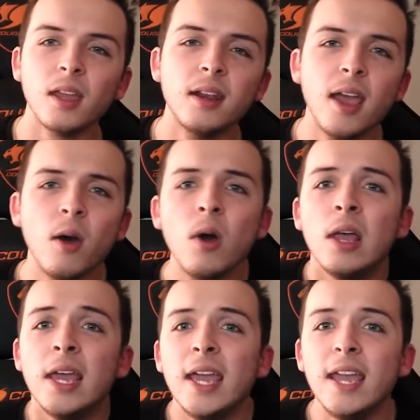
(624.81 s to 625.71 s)
Now,
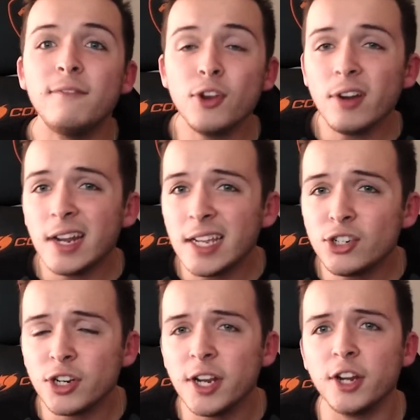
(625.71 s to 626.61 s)
if you're an
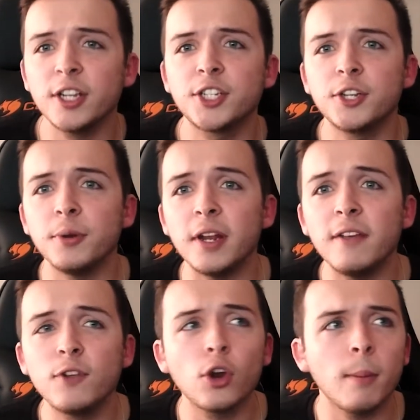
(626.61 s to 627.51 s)
engineering student,
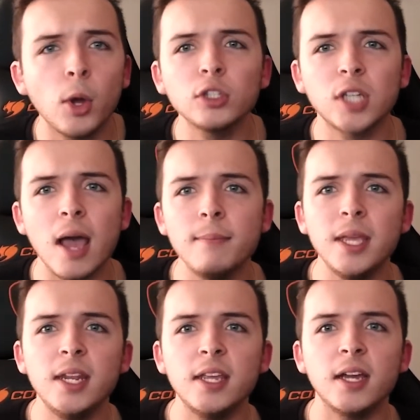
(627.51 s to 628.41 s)
if you're a
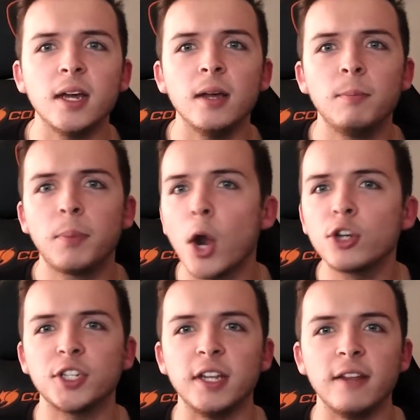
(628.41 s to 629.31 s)
multimedia
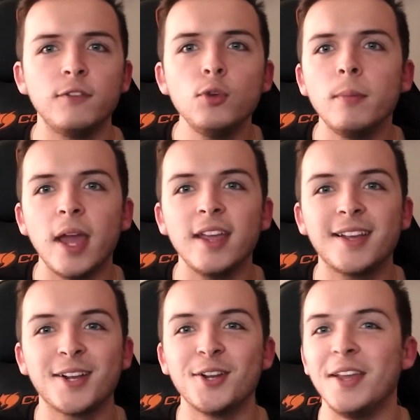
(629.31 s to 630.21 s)
person, if
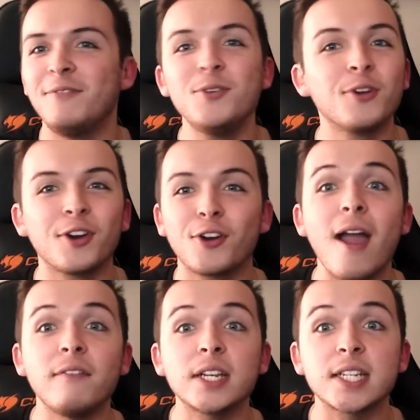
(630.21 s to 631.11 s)
you're a
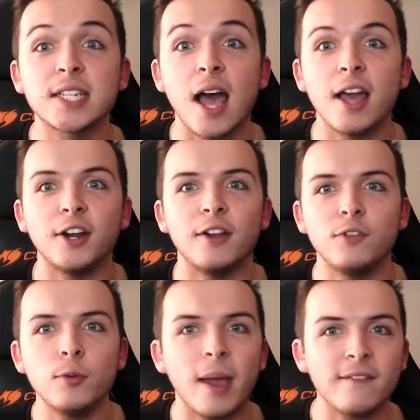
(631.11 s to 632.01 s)
graphic designer,
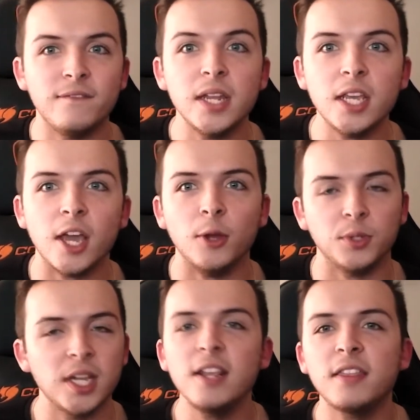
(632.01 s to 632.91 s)
if you make
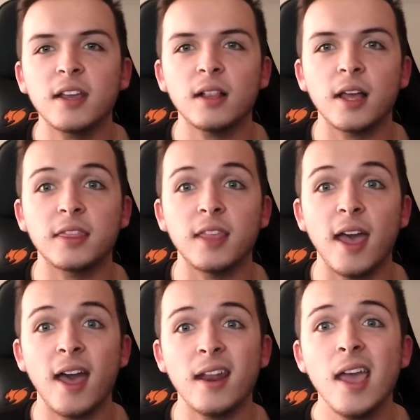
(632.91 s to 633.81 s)
videos, anything like
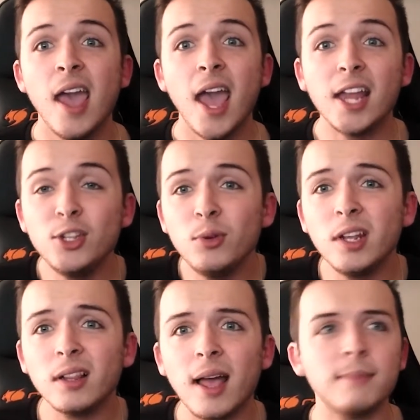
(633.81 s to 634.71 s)
that, and you
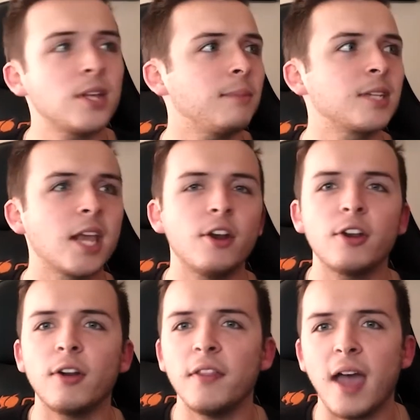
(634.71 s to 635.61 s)
need a laptop to
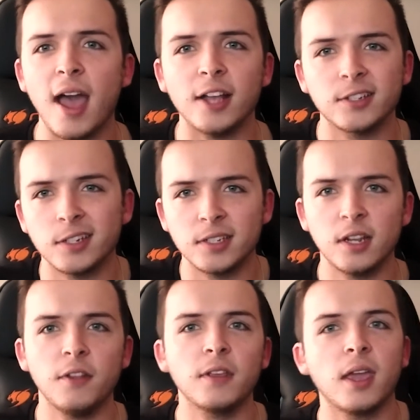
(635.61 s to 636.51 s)
carry around the house, to
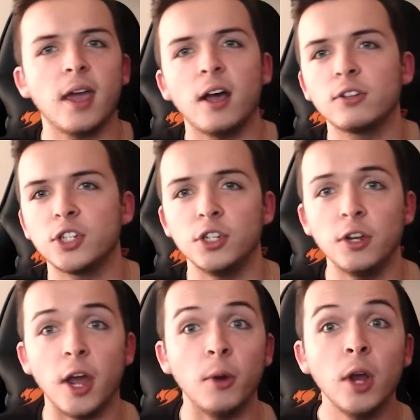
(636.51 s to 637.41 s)
sit on the couch and,
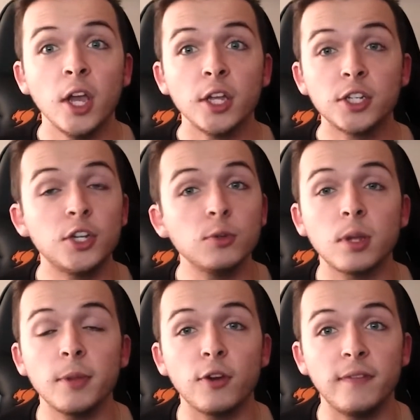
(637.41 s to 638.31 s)
to do
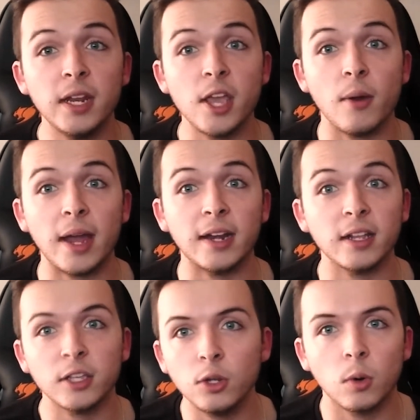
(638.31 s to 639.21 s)
some of your video
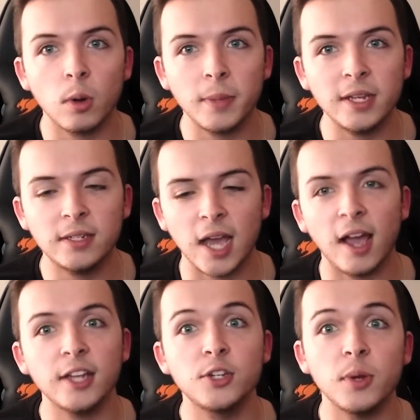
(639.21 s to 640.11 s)
editing, you don't want to be
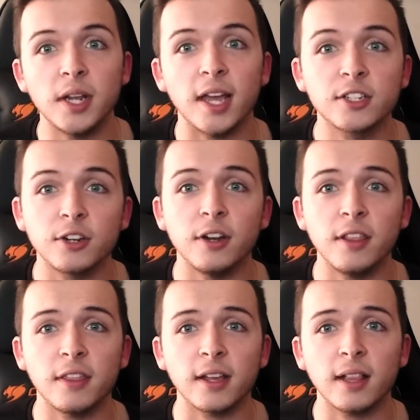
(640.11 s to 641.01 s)
tied to a desk or
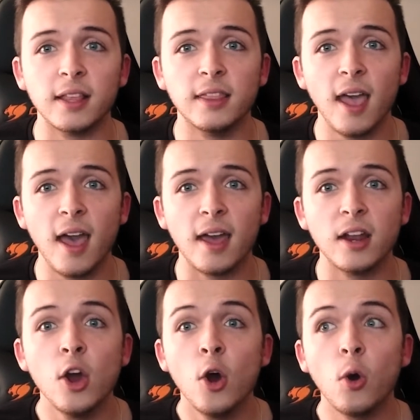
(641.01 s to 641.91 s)
anything like that.